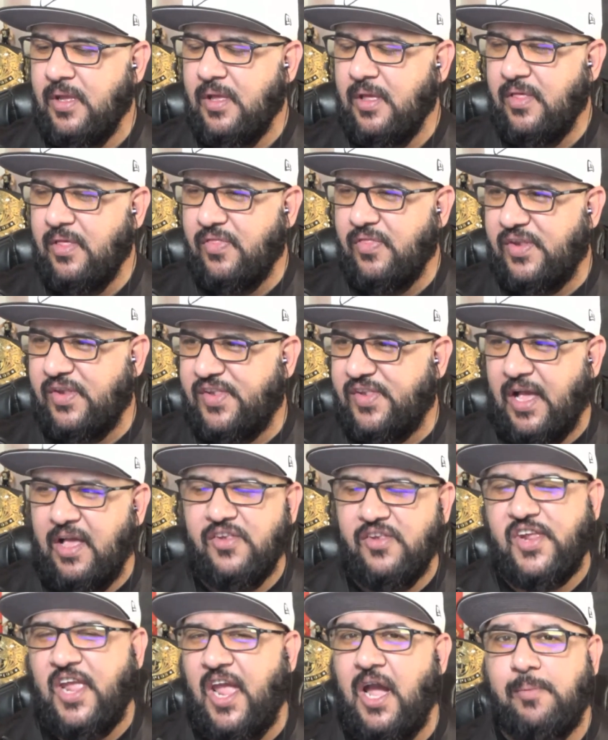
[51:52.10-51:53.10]
The Dallas
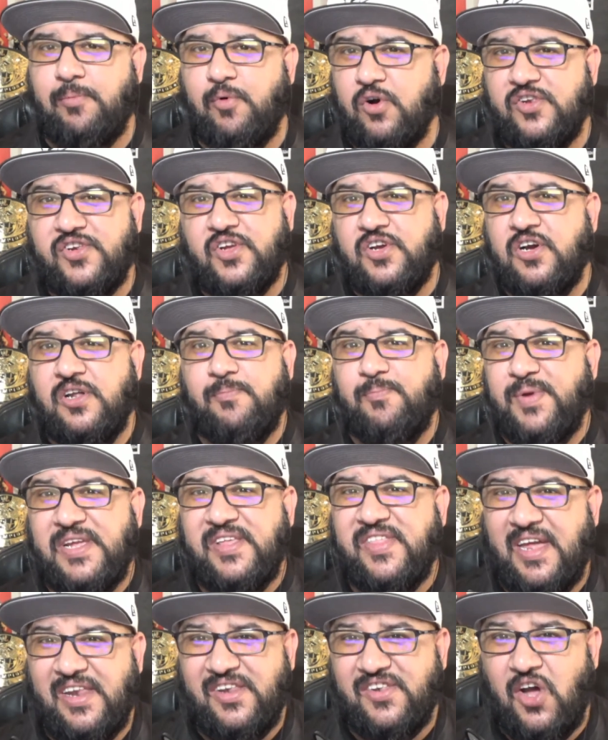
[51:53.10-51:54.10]
Cowboys could be
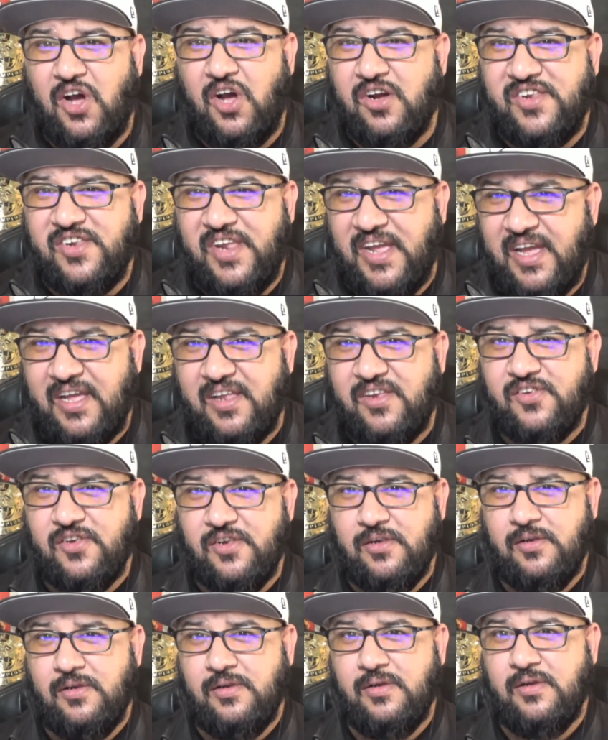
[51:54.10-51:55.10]
that dog's ass.
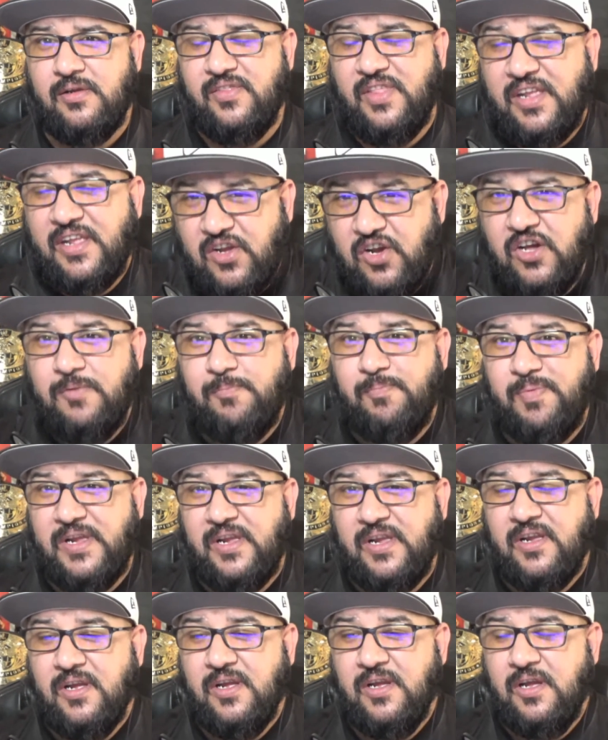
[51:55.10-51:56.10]
They could
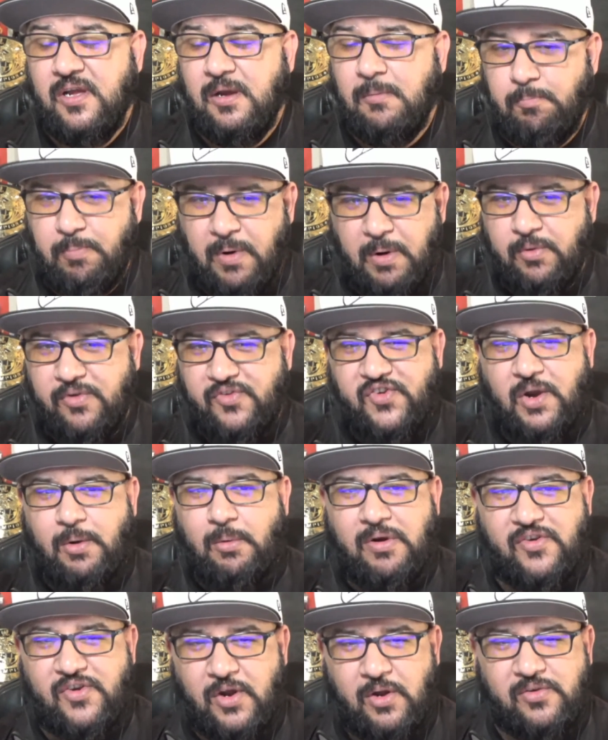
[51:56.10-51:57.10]
be. But with Jerry
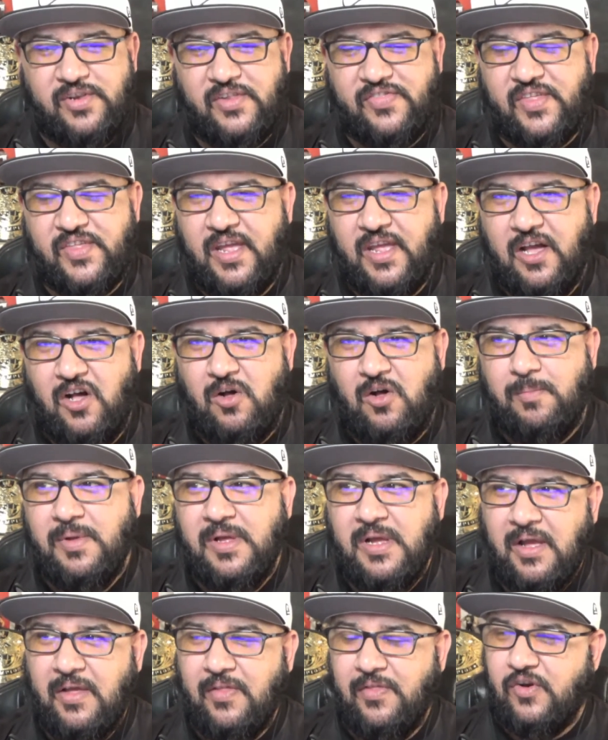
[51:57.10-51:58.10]
Jones at the helm,
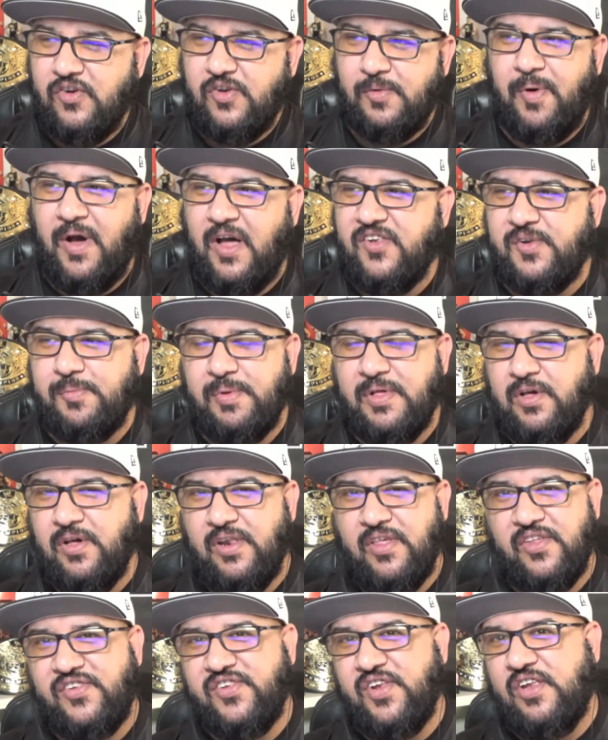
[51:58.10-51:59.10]
there's a possibility
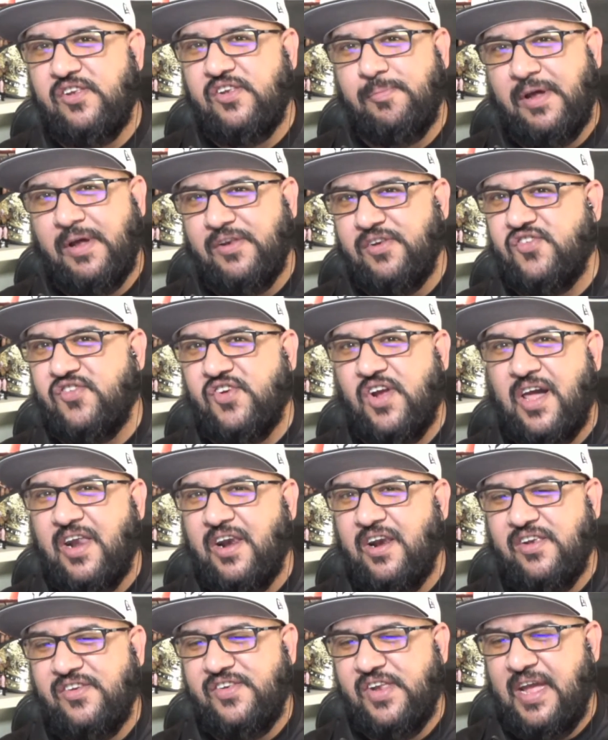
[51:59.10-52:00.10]
the sun's about to shine on
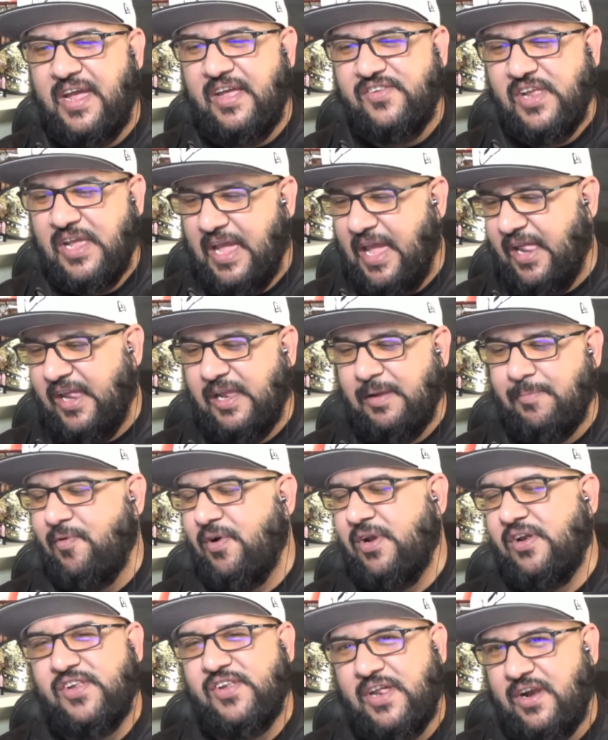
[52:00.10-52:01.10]
his ass and he
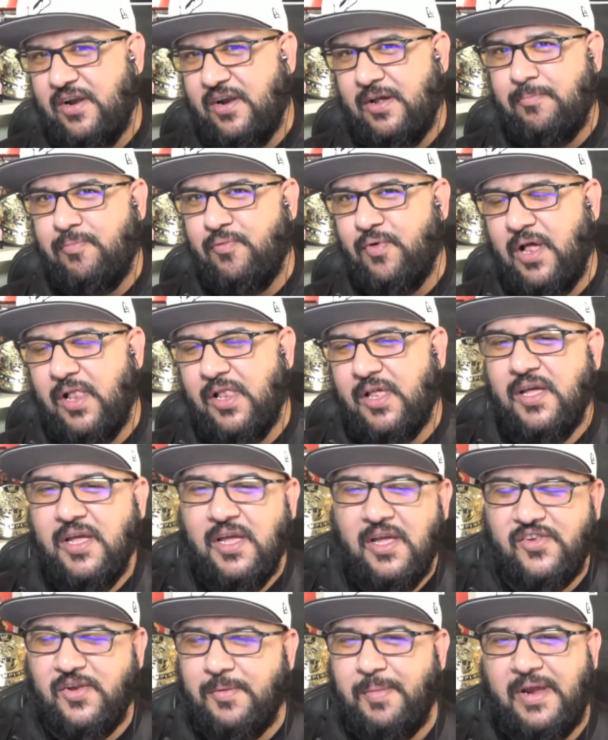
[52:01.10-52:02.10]
brings out an umbrella
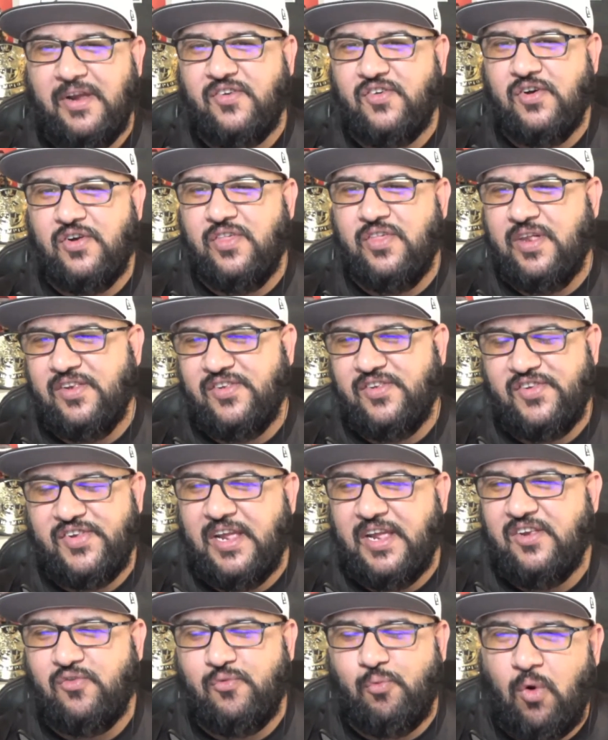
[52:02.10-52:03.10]
to make sure that it
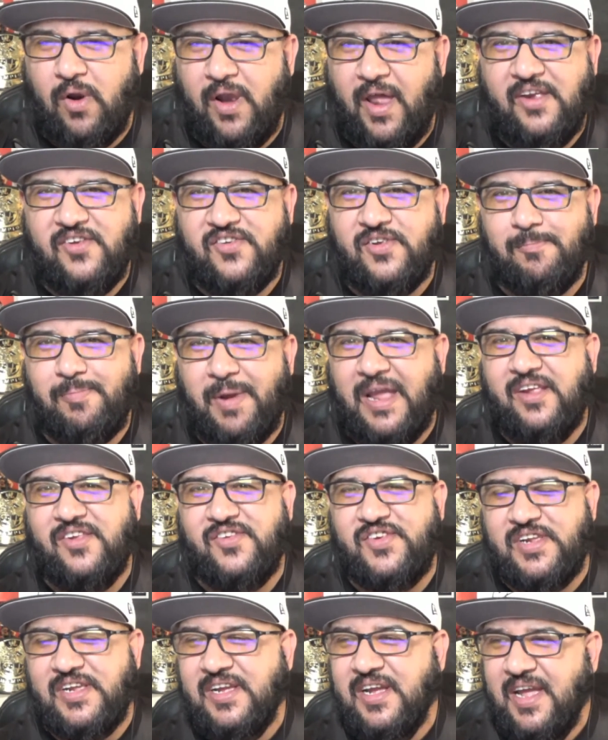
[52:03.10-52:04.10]
stays nice and
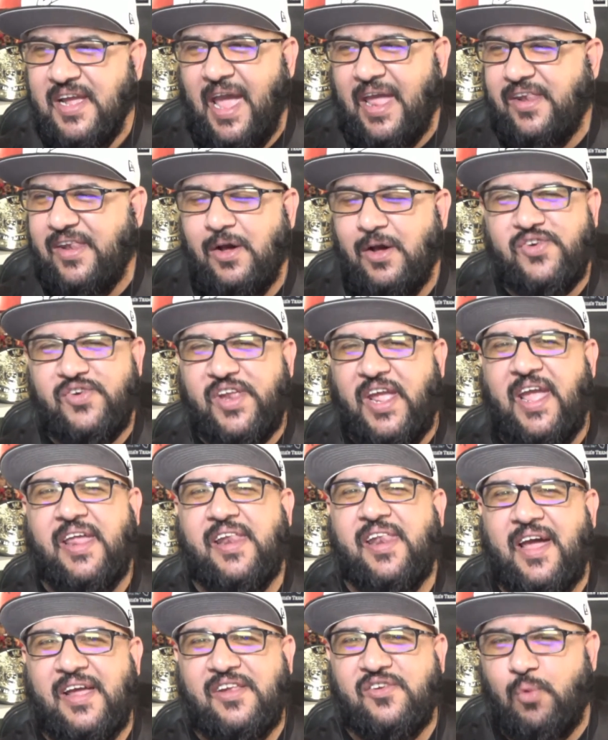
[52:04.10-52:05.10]
pasty and no tan
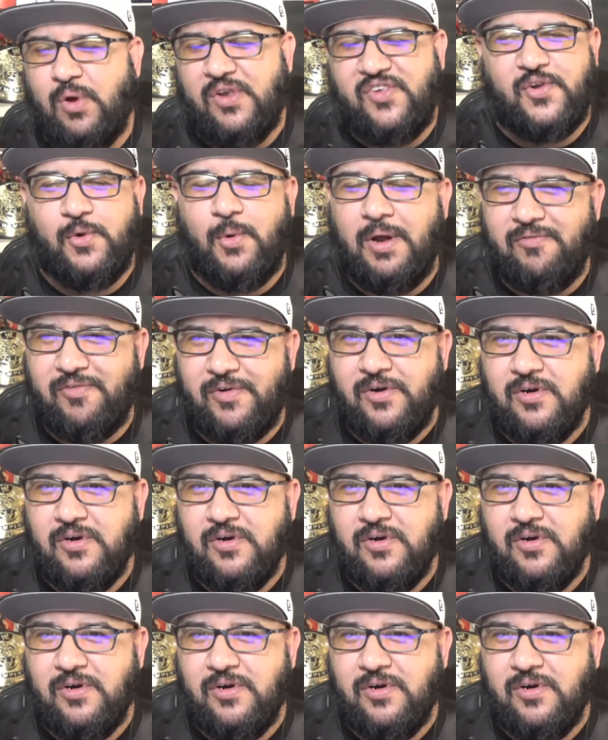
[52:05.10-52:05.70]
lines whatsoever.